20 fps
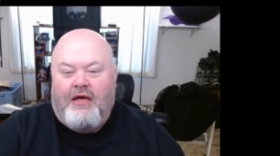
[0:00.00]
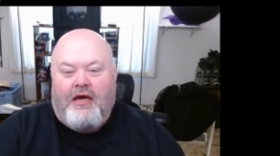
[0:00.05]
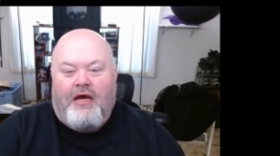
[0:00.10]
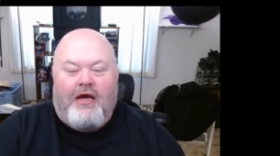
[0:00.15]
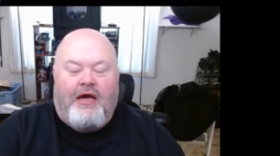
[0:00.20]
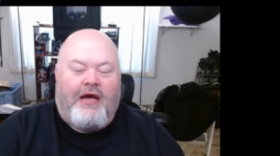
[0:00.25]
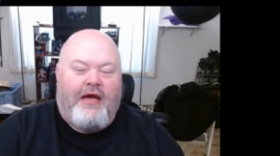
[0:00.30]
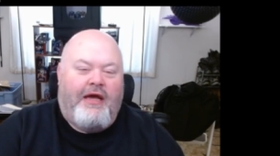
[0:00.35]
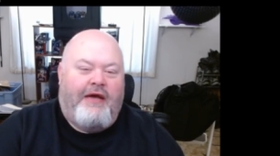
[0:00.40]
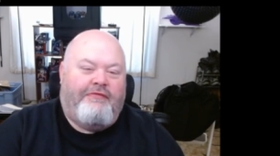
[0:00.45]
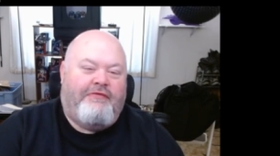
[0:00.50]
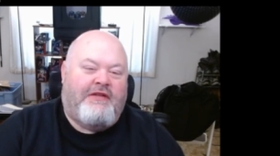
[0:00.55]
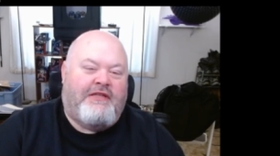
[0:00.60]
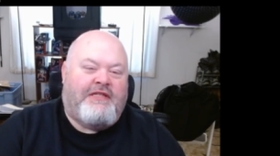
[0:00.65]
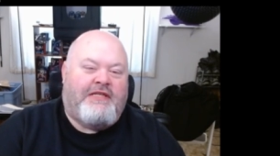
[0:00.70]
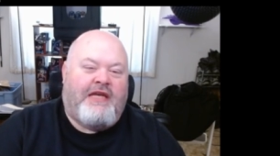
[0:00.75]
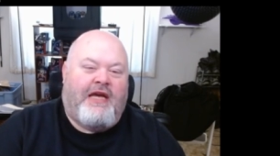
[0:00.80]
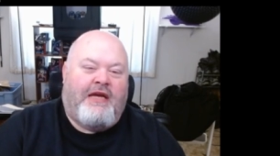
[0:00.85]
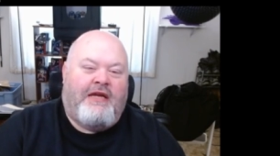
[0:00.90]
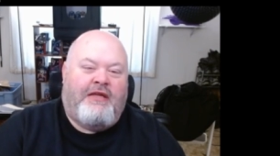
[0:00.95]
I have
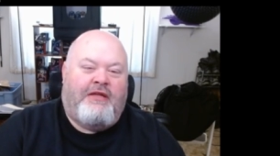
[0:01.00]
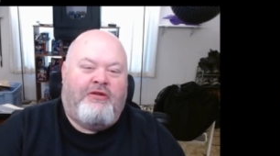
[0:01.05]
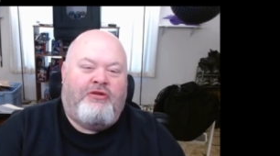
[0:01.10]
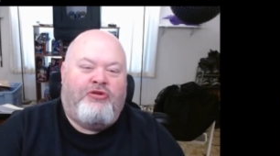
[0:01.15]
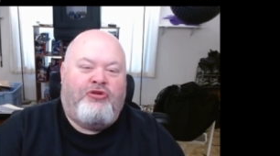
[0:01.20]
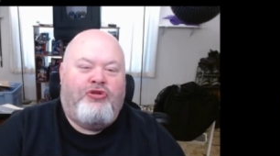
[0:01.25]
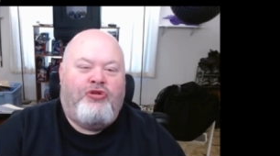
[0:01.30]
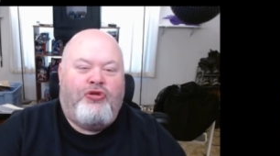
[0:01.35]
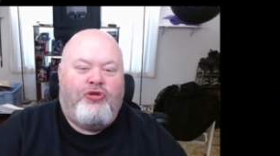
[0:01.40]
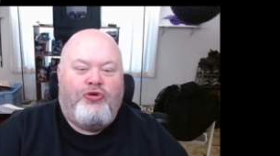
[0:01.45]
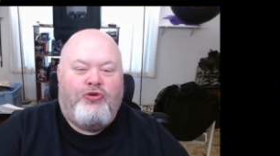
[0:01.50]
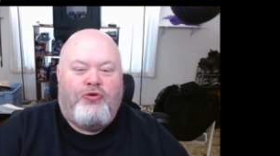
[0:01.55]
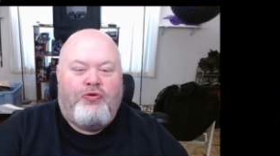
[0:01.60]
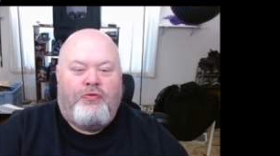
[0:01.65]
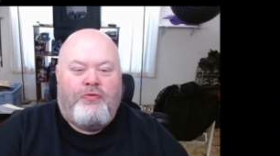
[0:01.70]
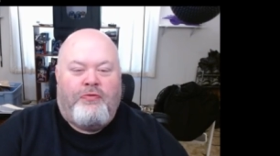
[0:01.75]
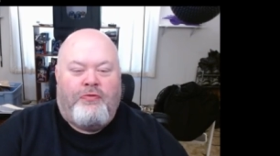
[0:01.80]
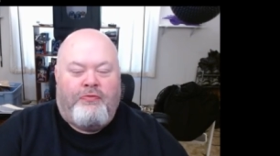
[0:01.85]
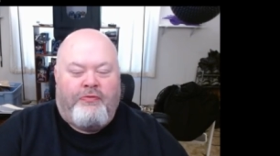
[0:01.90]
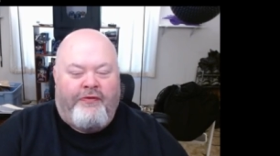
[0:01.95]
decided
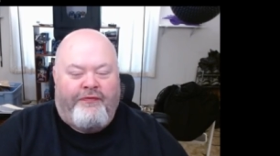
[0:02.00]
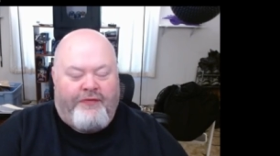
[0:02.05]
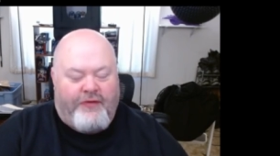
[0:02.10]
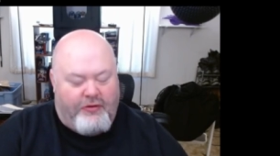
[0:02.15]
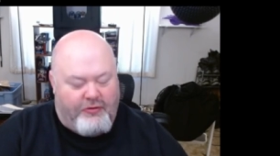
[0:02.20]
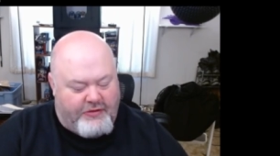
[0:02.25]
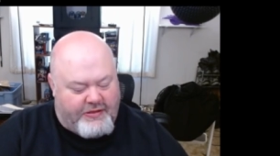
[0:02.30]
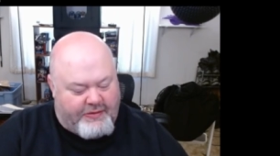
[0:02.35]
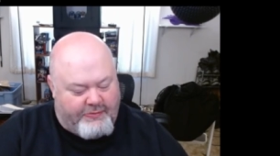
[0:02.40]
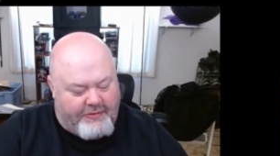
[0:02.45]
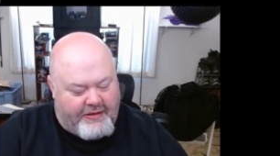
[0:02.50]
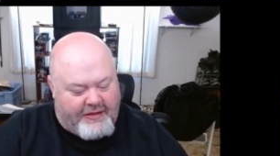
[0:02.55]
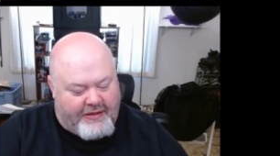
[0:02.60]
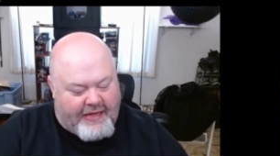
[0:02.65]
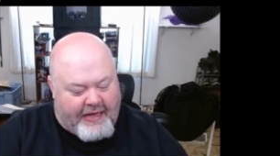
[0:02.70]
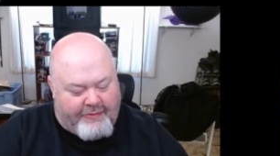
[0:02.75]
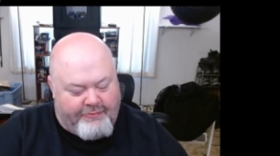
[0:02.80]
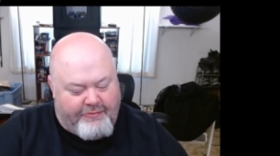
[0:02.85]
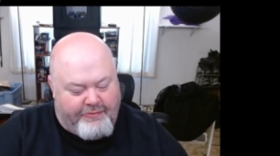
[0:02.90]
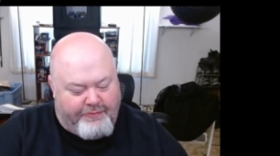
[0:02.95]
to review something
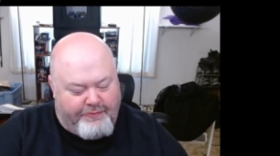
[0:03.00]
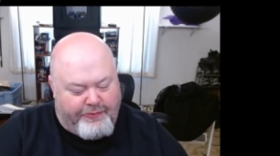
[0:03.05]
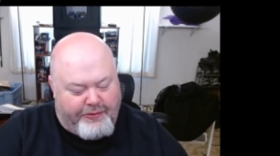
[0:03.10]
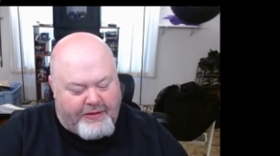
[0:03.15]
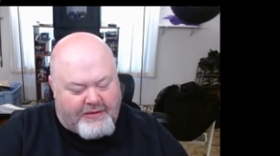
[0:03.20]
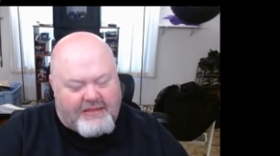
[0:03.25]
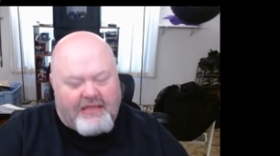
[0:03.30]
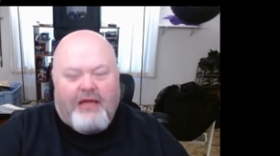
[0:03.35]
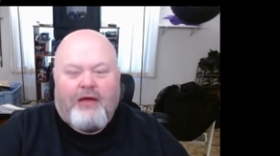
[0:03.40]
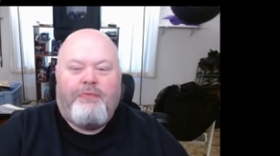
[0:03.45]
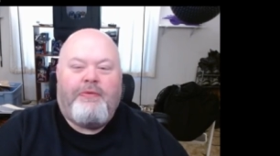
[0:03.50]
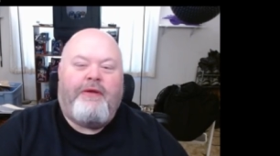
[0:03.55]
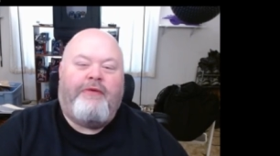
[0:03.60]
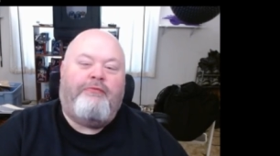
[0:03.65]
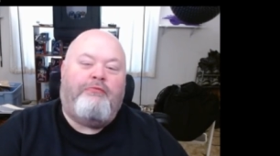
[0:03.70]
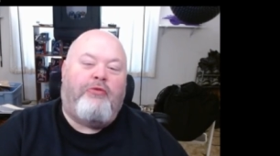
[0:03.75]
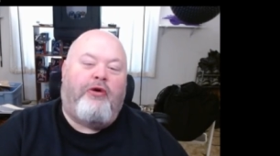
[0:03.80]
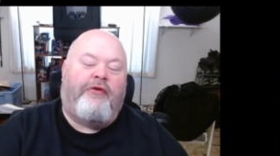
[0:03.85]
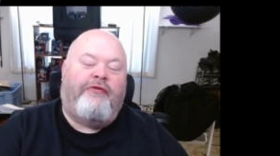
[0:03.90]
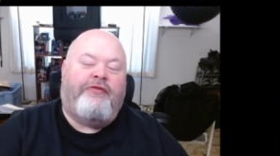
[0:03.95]
that puts a little bit
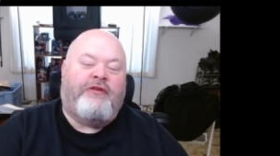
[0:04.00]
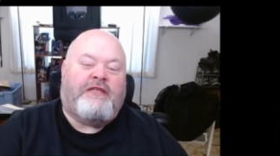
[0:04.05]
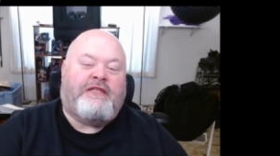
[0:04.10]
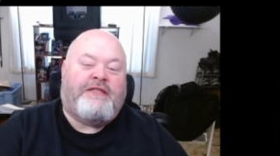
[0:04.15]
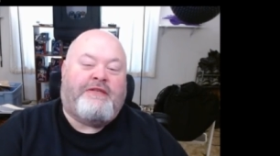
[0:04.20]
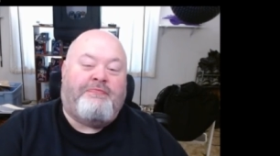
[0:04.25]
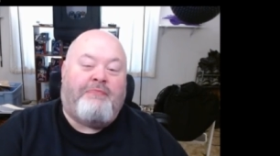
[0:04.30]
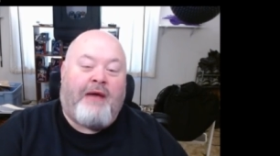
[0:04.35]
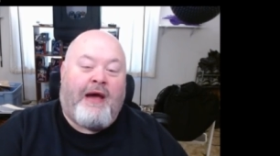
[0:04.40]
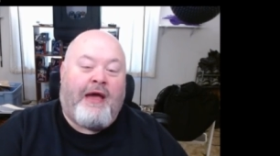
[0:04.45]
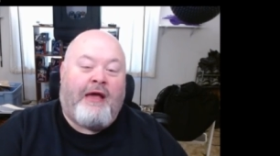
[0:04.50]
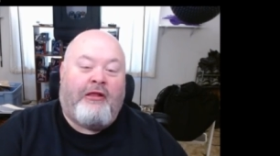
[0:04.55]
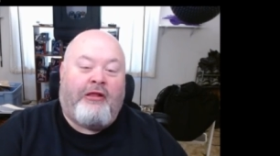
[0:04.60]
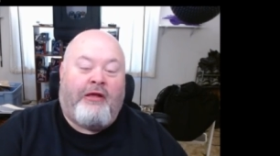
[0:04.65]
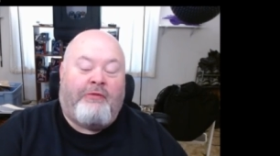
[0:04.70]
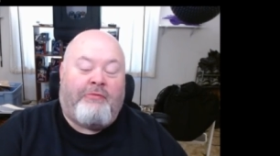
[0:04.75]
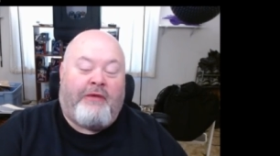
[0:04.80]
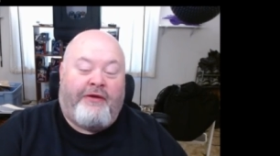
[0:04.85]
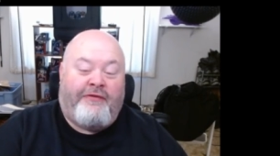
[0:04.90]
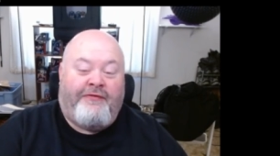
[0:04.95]
more of a smile
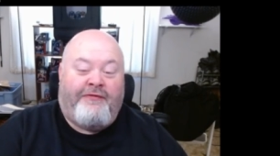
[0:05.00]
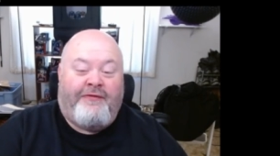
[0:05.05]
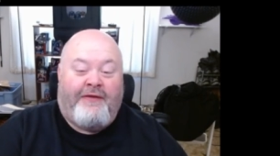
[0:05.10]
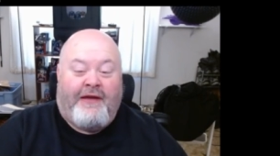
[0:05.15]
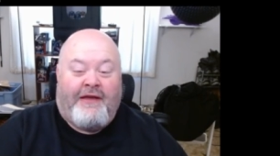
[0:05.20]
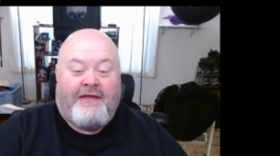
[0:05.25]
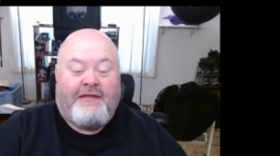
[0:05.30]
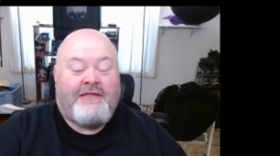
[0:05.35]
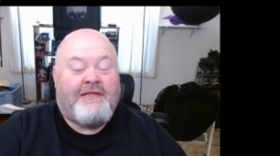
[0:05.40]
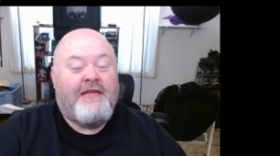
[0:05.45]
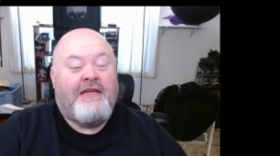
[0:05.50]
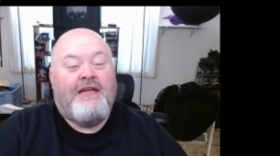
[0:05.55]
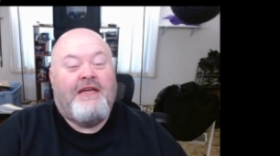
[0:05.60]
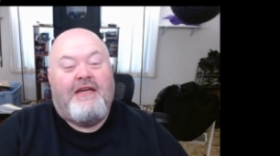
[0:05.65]
on my face.